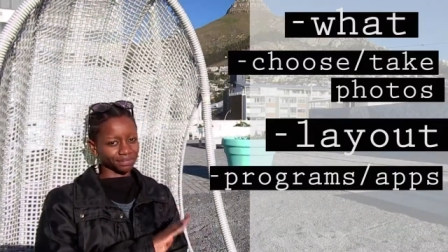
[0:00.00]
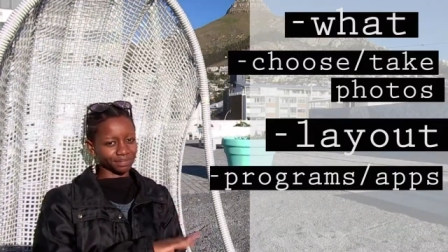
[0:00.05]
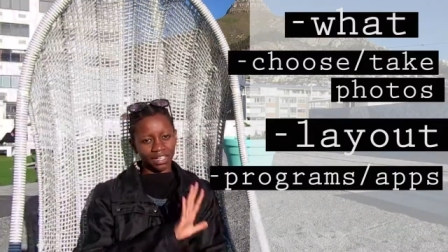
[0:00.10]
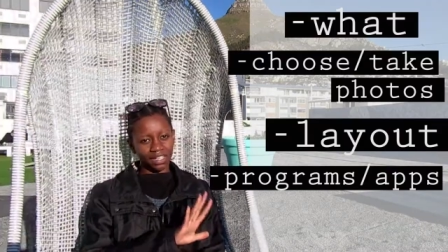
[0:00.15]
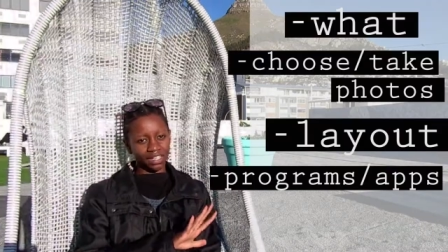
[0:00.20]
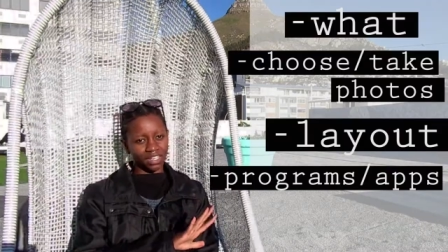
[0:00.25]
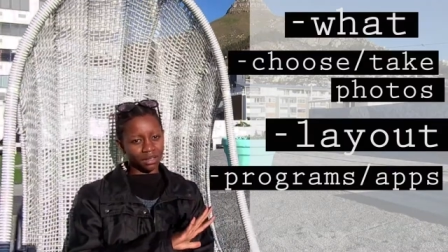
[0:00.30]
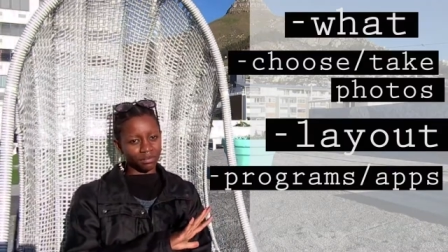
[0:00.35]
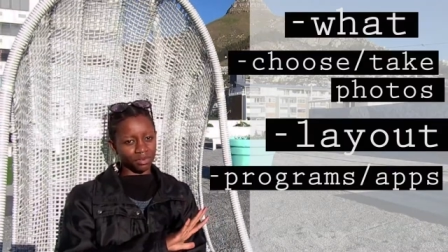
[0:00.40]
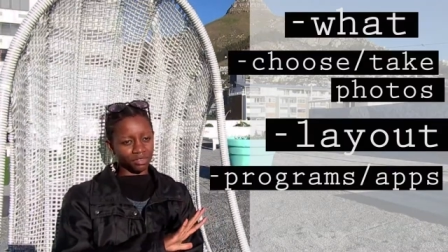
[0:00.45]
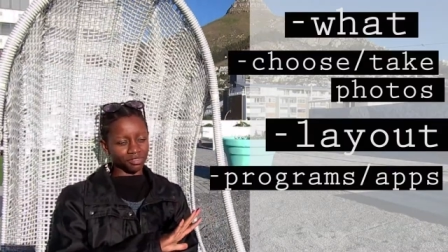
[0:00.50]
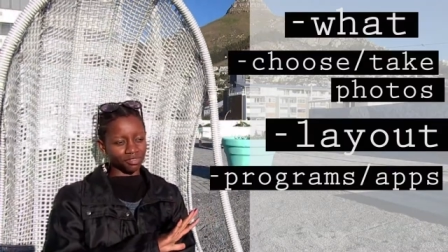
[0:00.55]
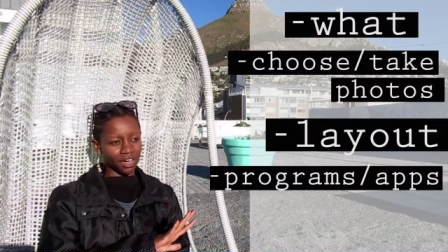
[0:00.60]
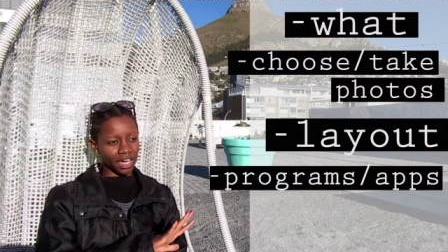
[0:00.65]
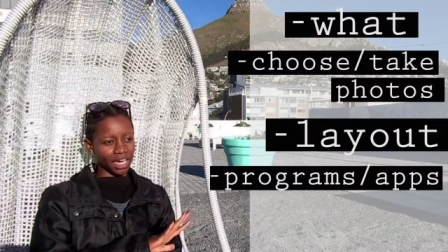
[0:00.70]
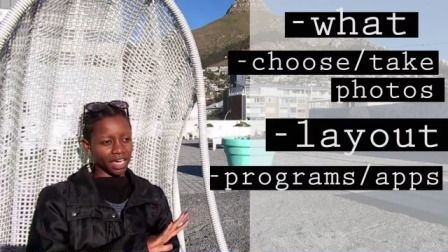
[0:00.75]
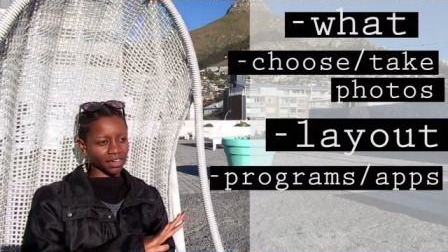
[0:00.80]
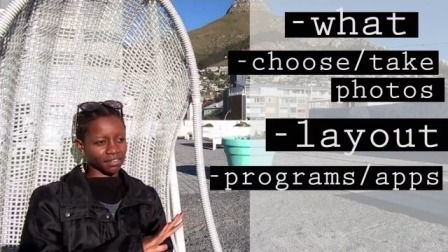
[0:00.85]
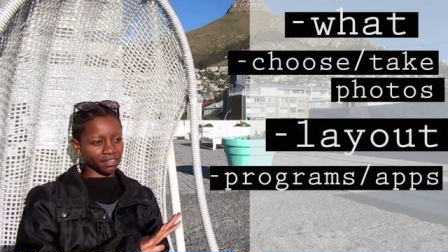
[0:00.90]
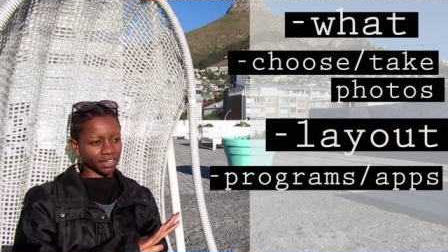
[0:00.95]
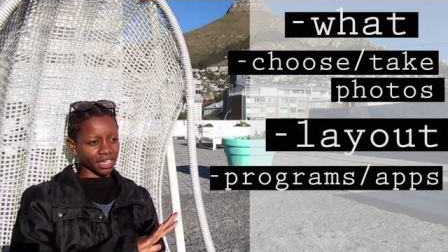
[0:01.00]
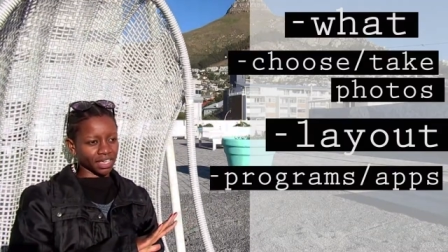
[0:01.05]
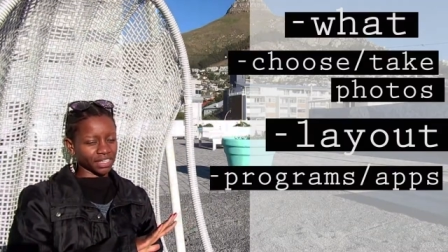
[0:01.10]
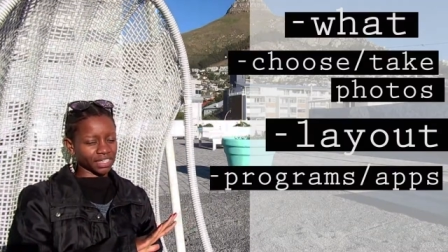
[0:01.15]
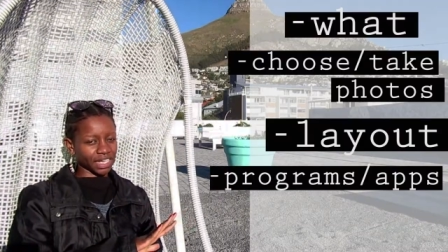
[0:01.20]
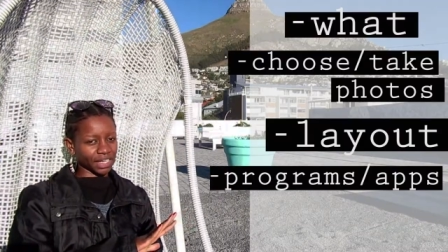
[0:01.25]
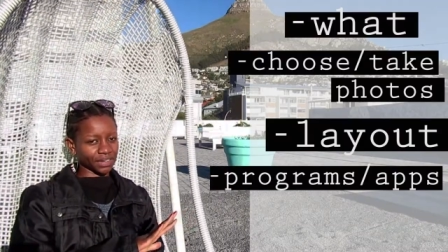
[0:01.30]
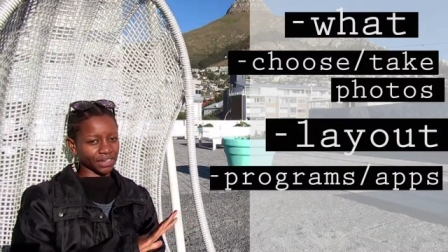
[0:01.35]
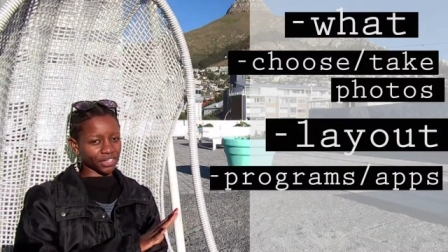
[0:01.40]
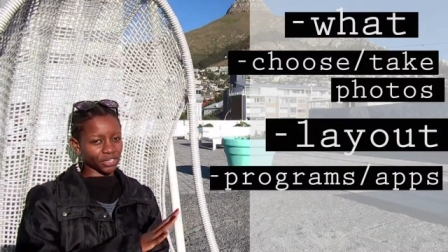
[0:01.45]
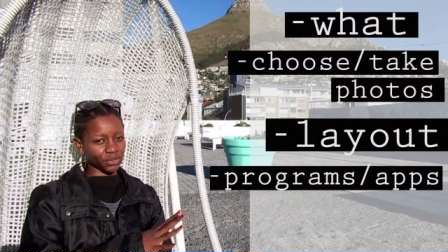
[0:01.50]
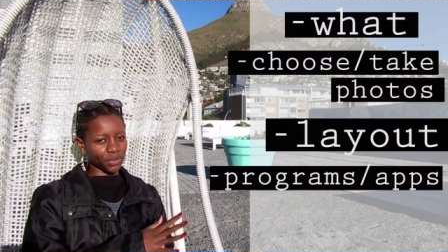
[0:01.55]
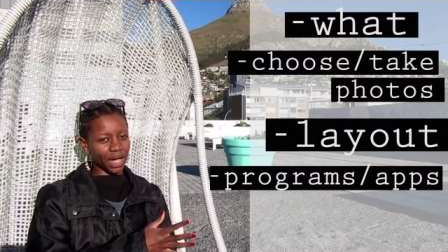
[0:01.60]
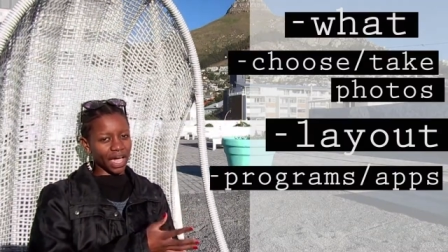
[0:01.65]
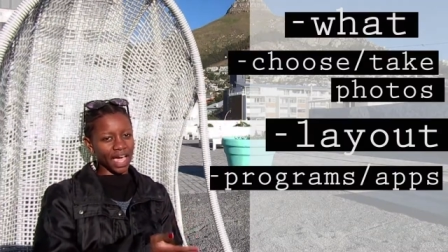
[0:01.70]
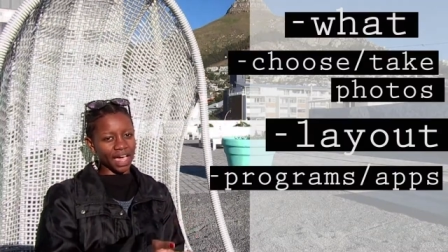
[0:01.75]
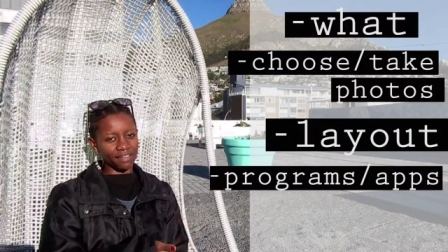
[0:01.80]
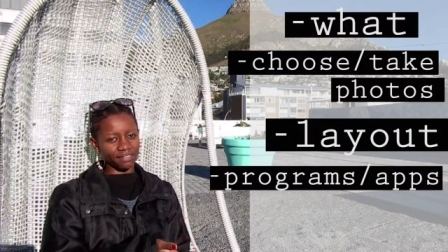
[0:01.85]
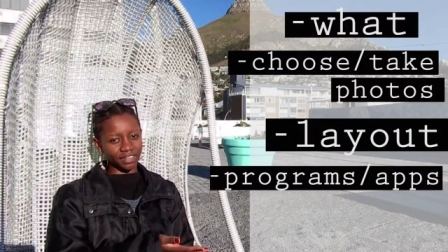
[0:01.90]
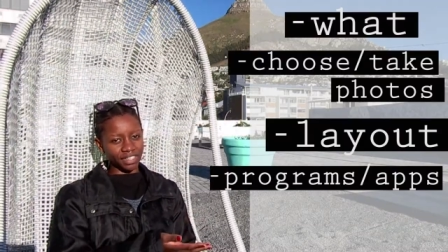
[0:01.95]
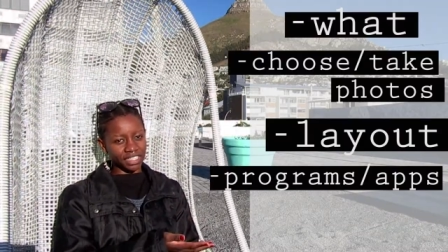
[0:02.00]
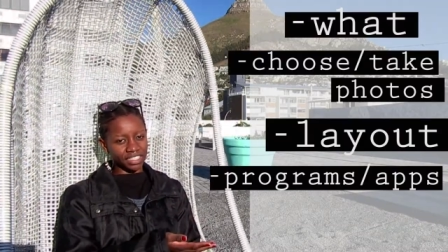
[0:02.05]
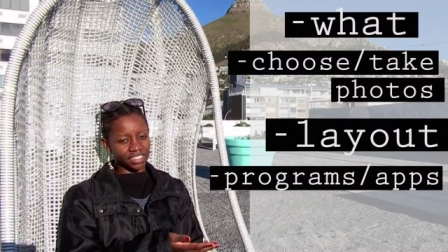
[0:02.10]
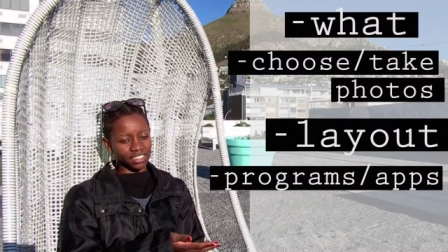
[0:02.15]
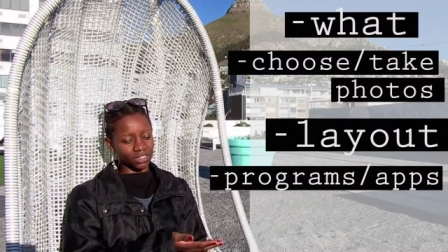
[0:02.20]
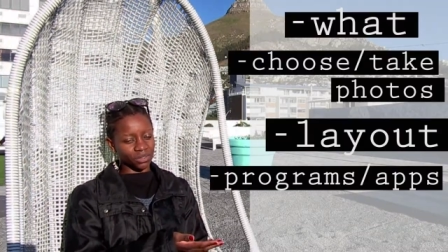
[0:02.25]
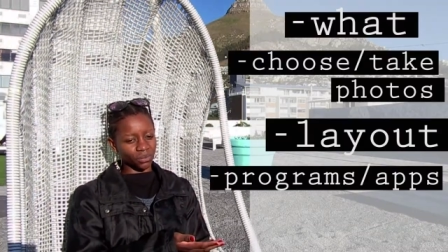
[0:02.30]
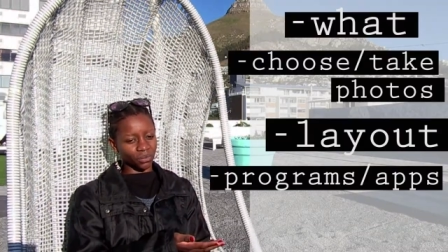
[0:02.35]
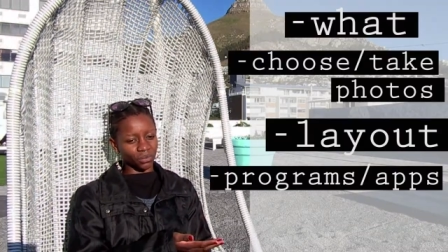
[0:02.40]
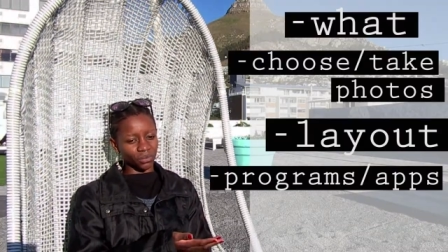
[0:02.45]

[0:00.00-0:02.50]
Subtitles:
Finally, number five, now that you have it,